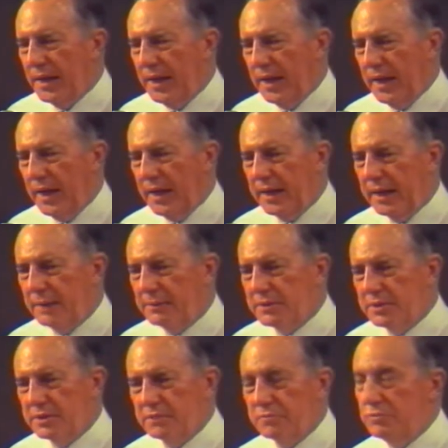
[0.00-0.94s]
and I
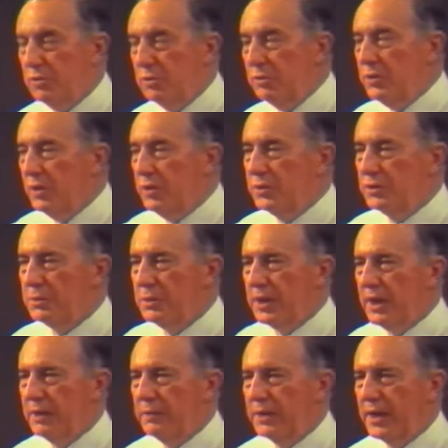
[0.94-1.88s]
was, who knows
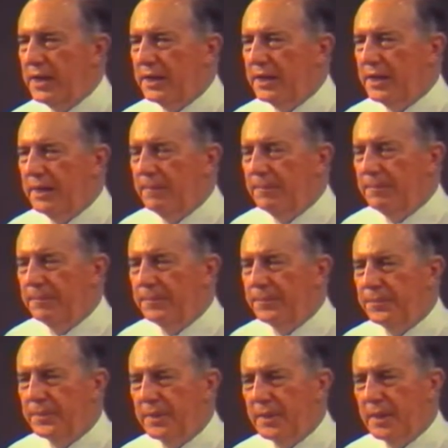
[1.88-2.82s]
where I would end up.
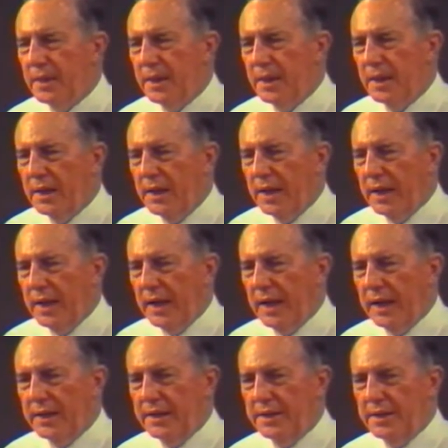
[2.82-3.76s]

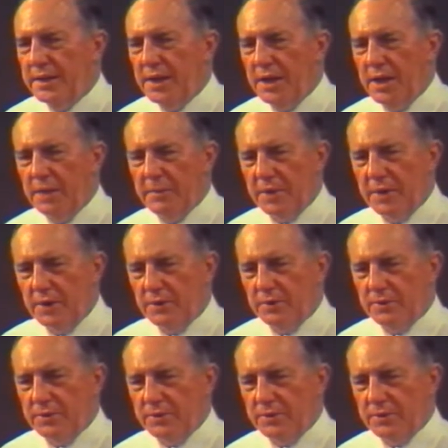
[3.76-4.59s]
And in the army, you